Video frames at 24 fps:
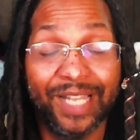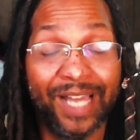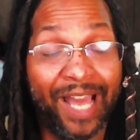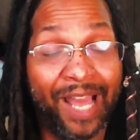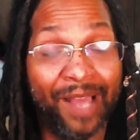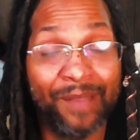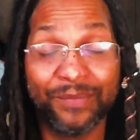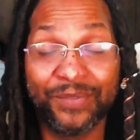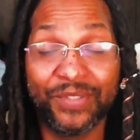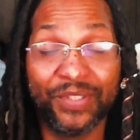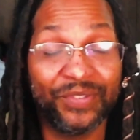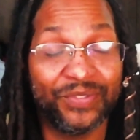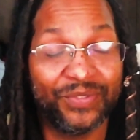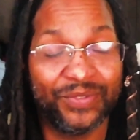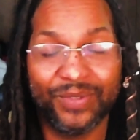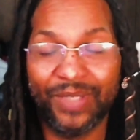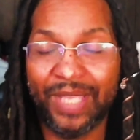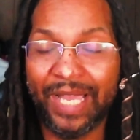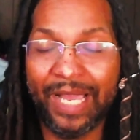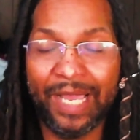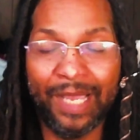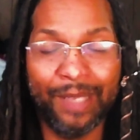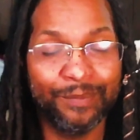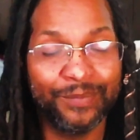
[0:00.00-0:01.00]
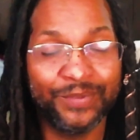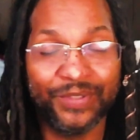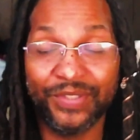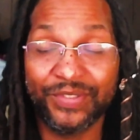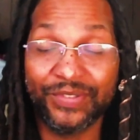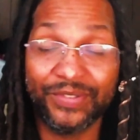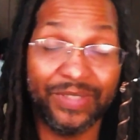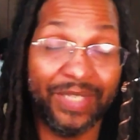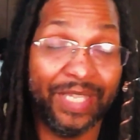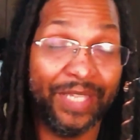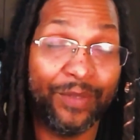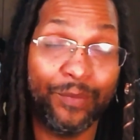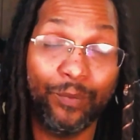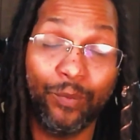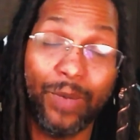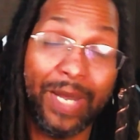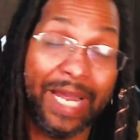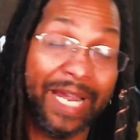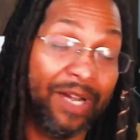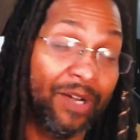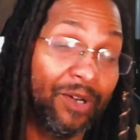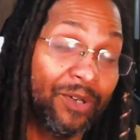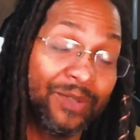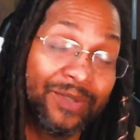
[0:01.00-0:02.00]
I'm just I'm just like
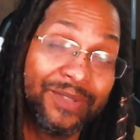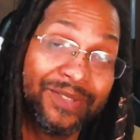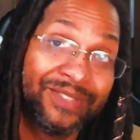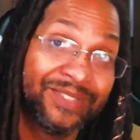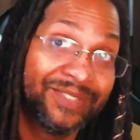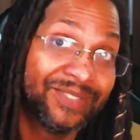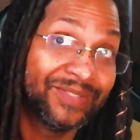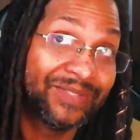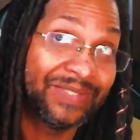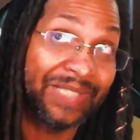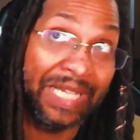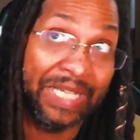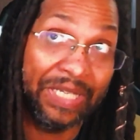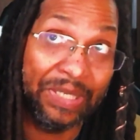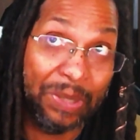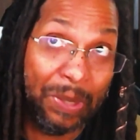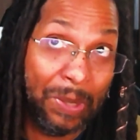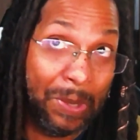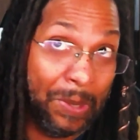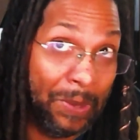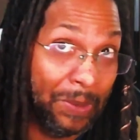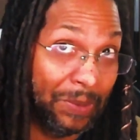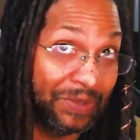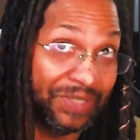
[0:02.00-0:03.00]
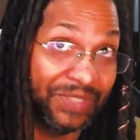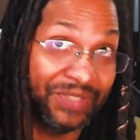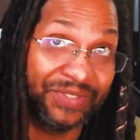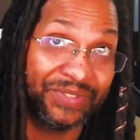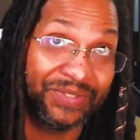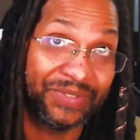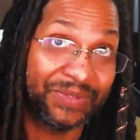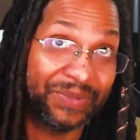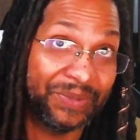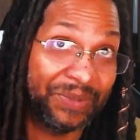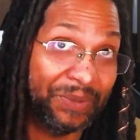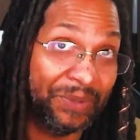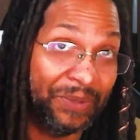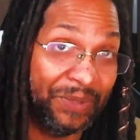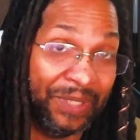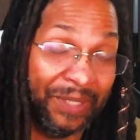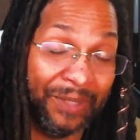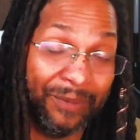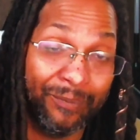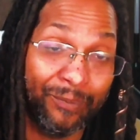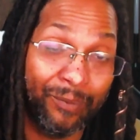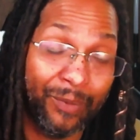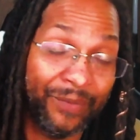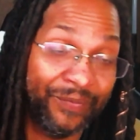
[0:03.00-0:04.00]
wow, like all this
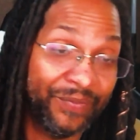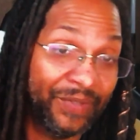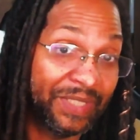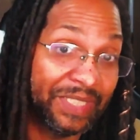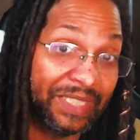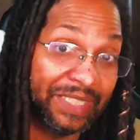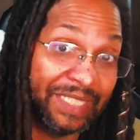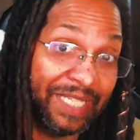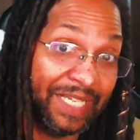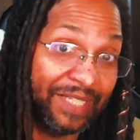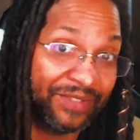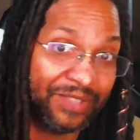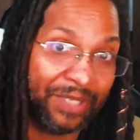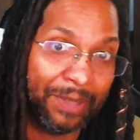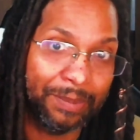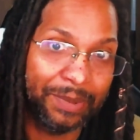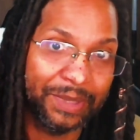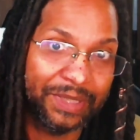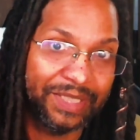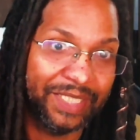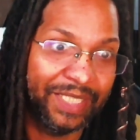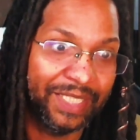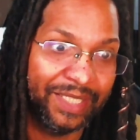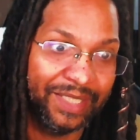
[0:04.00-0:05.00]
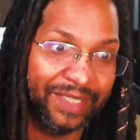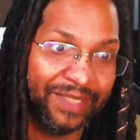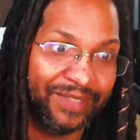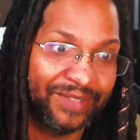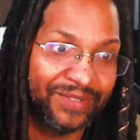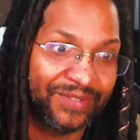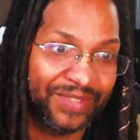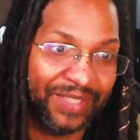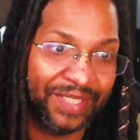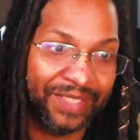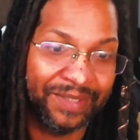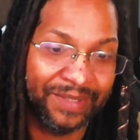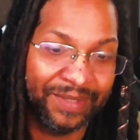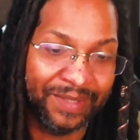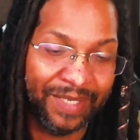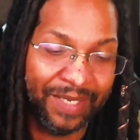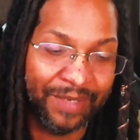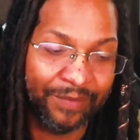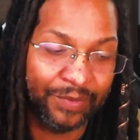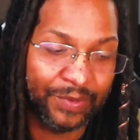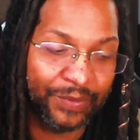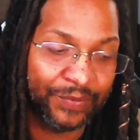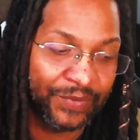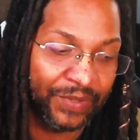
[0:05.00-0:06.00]
within the last couple of days and
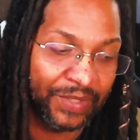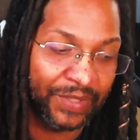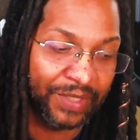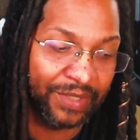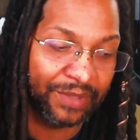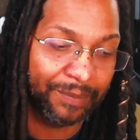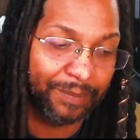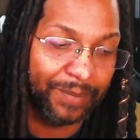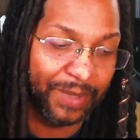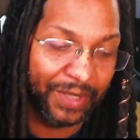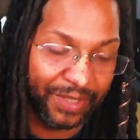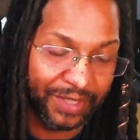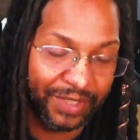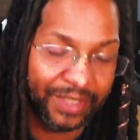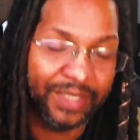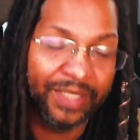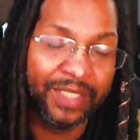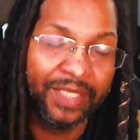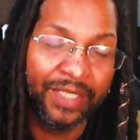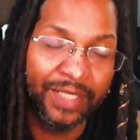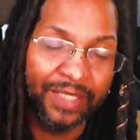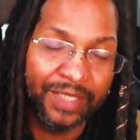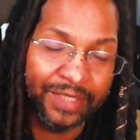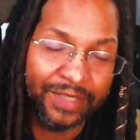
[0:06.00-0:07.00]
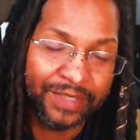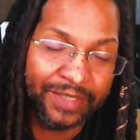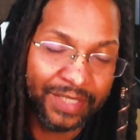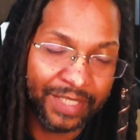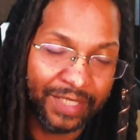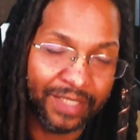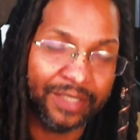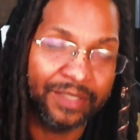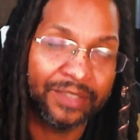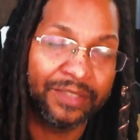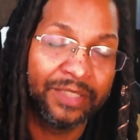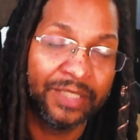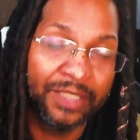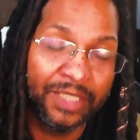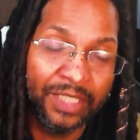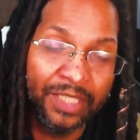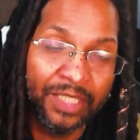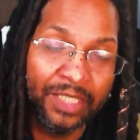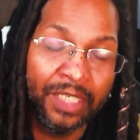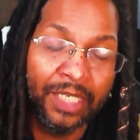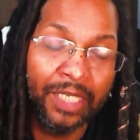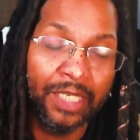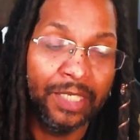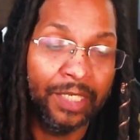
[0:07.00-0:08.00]
everything. But yeah,
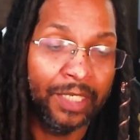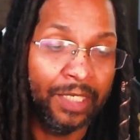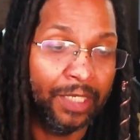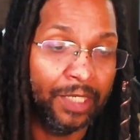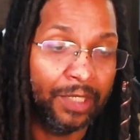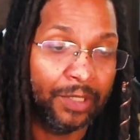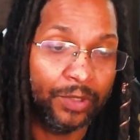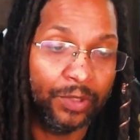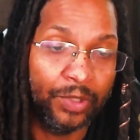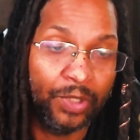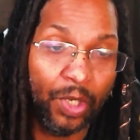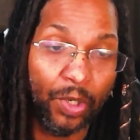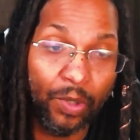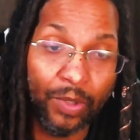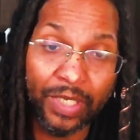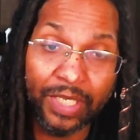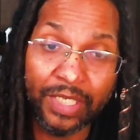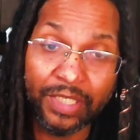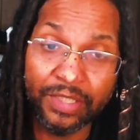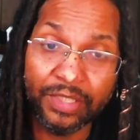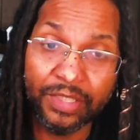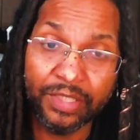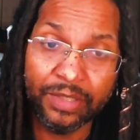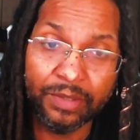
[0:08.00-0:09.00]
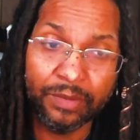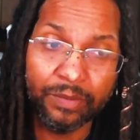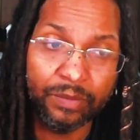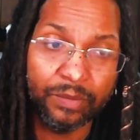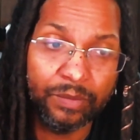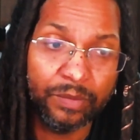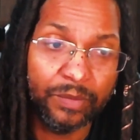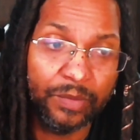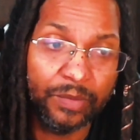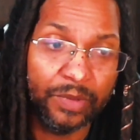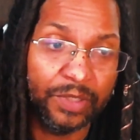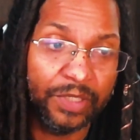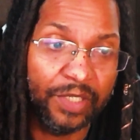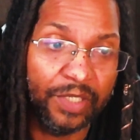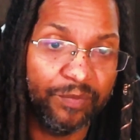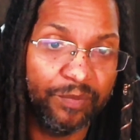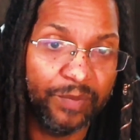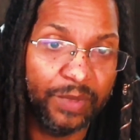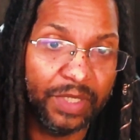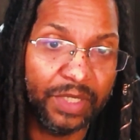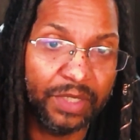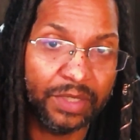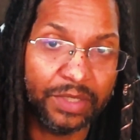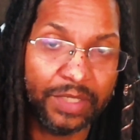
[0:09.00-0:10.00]
uh, go ahead and give
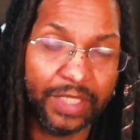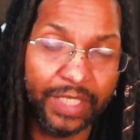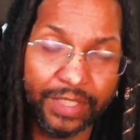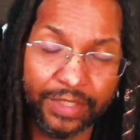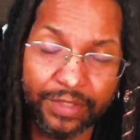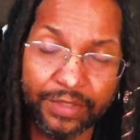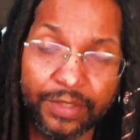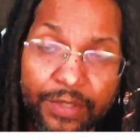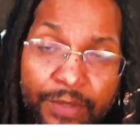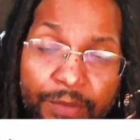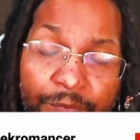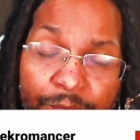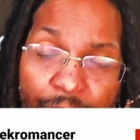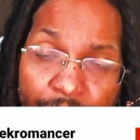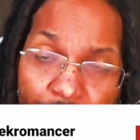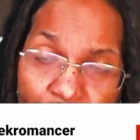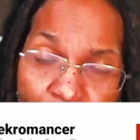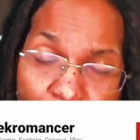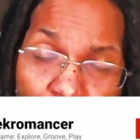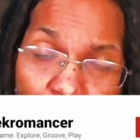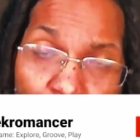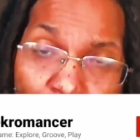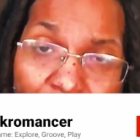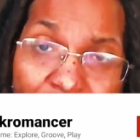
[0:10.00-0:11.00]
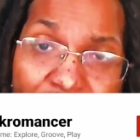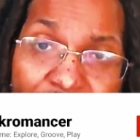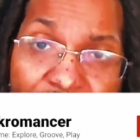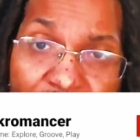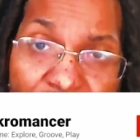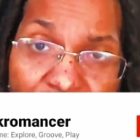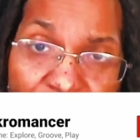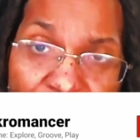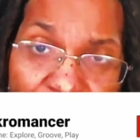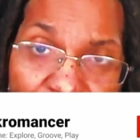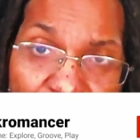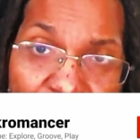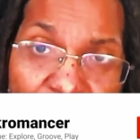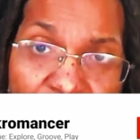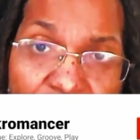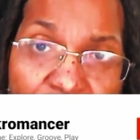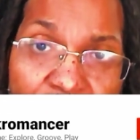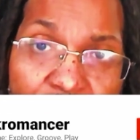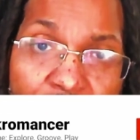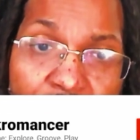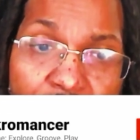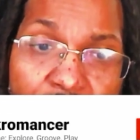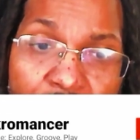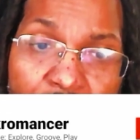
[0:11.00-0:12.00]
me a like if you want to
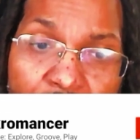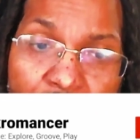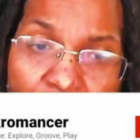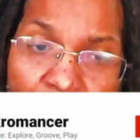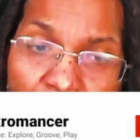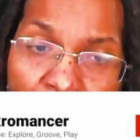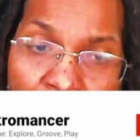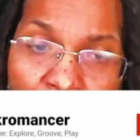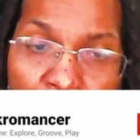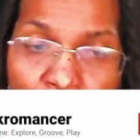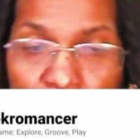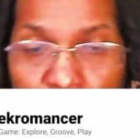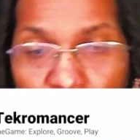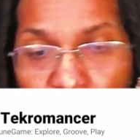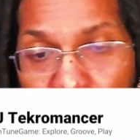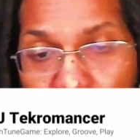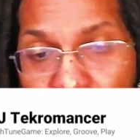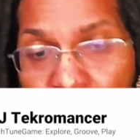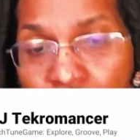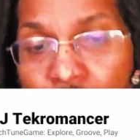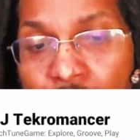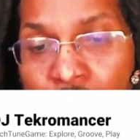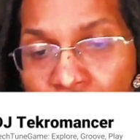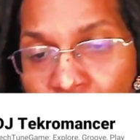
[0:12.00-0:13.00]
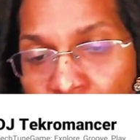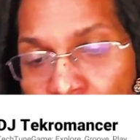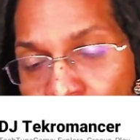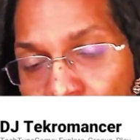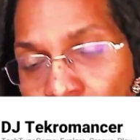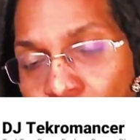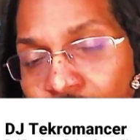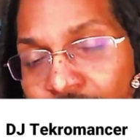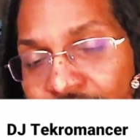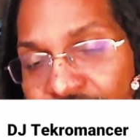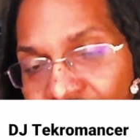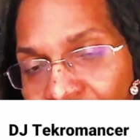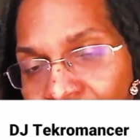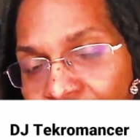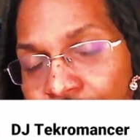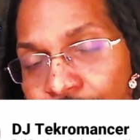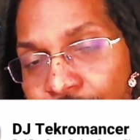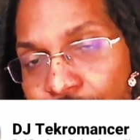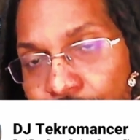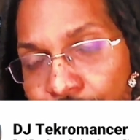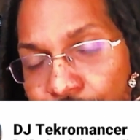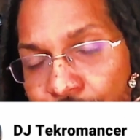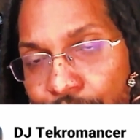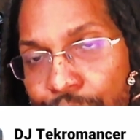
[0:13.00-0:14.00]
see. Well, of course, I'm
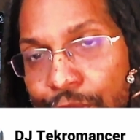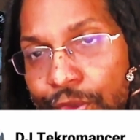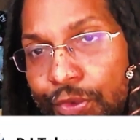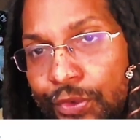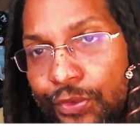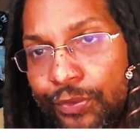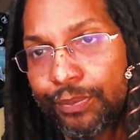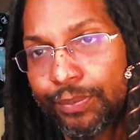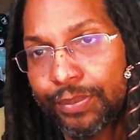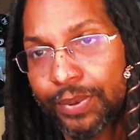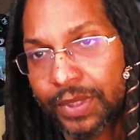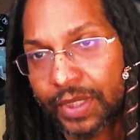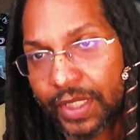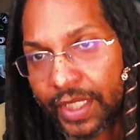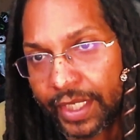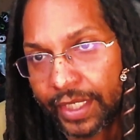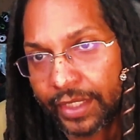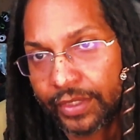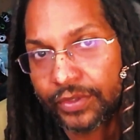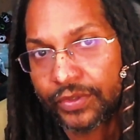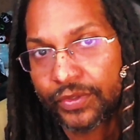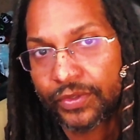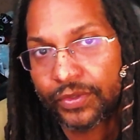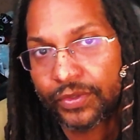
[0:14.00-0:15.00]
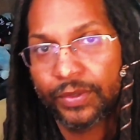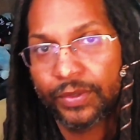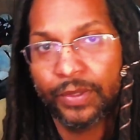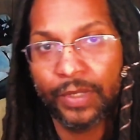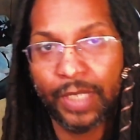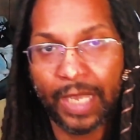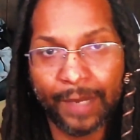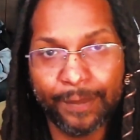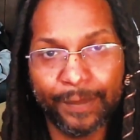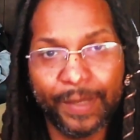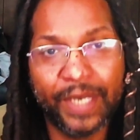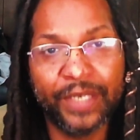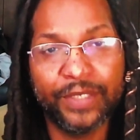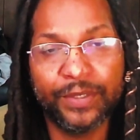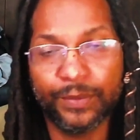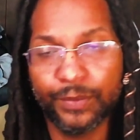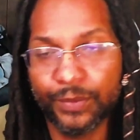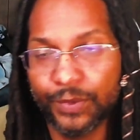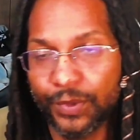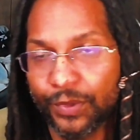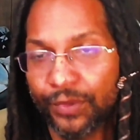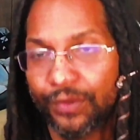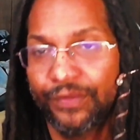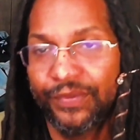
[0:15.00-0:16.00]
going to do Plex. I might
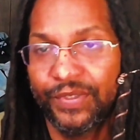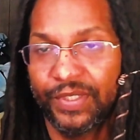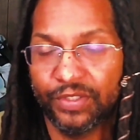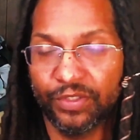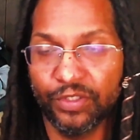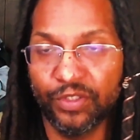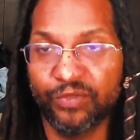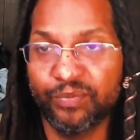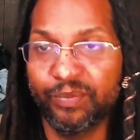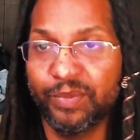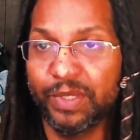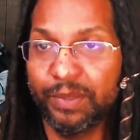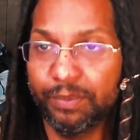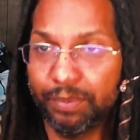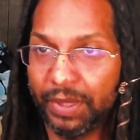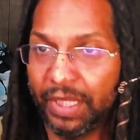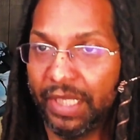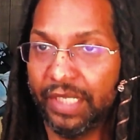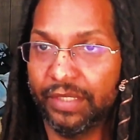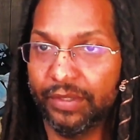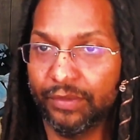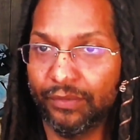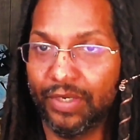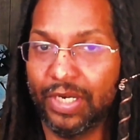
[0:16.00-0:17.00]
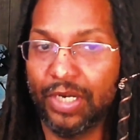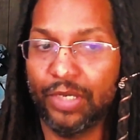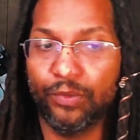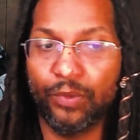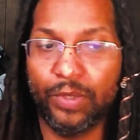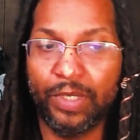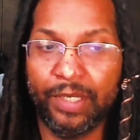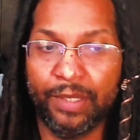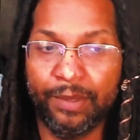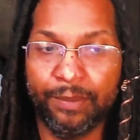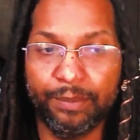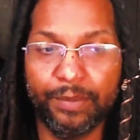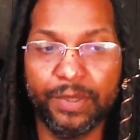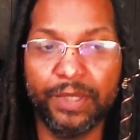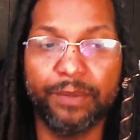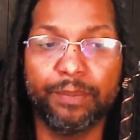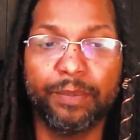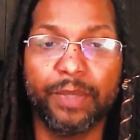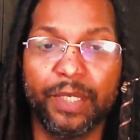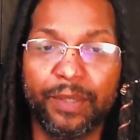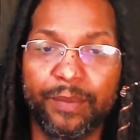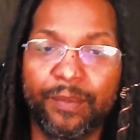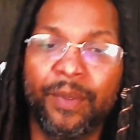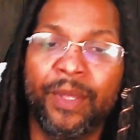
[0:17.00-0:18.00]
do a video of me playing around with Emby,
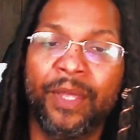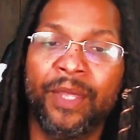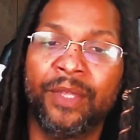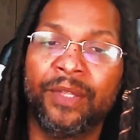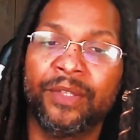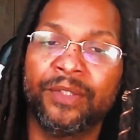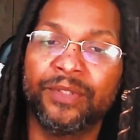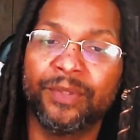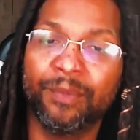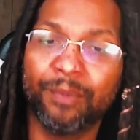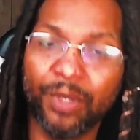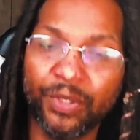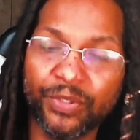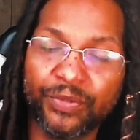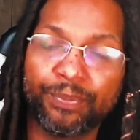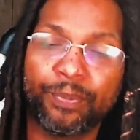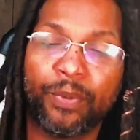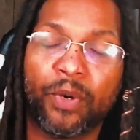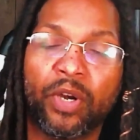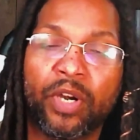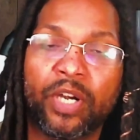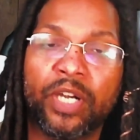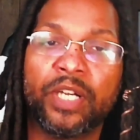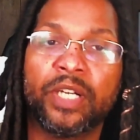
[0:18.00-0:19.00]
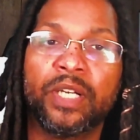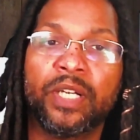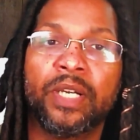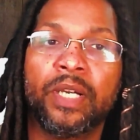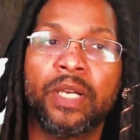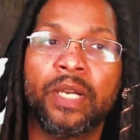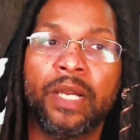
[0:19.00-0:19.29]
but the most part,